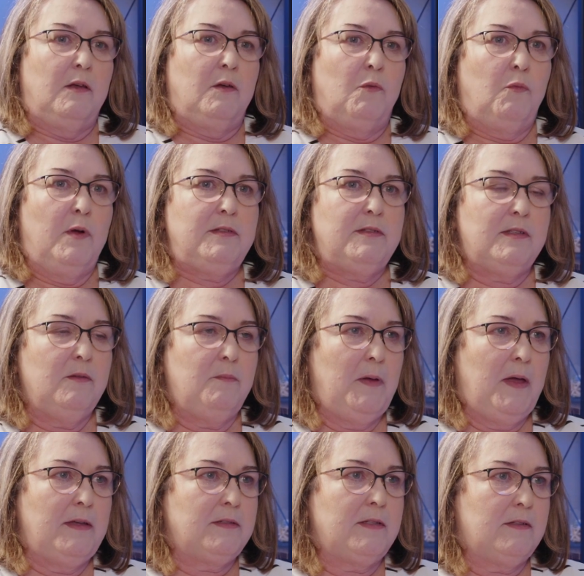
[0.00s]
What's the
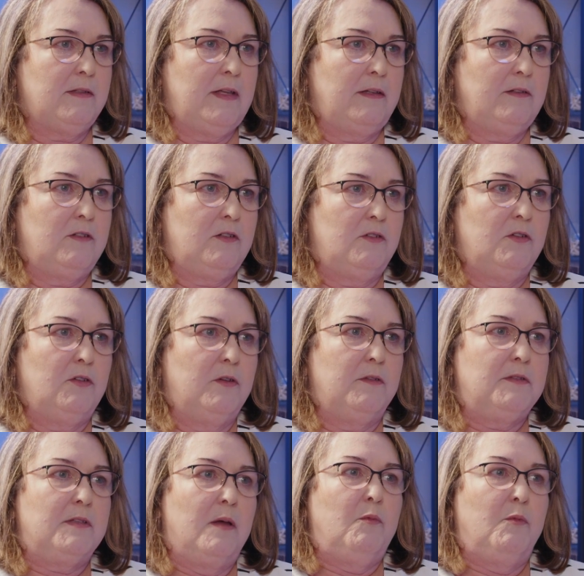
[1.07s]
best thing to do if
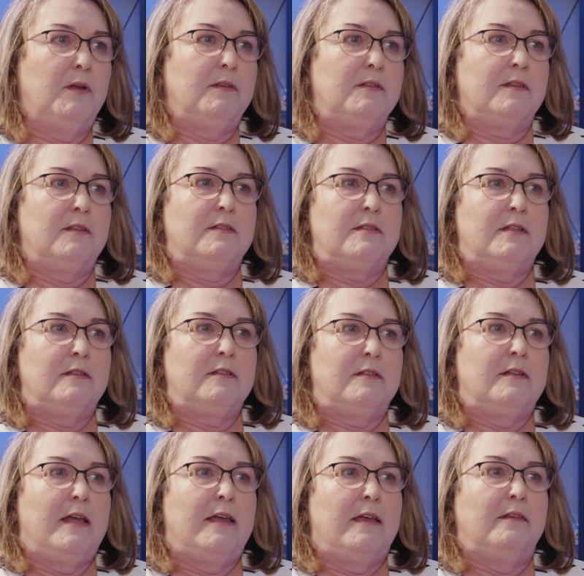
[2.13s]
someone's listening today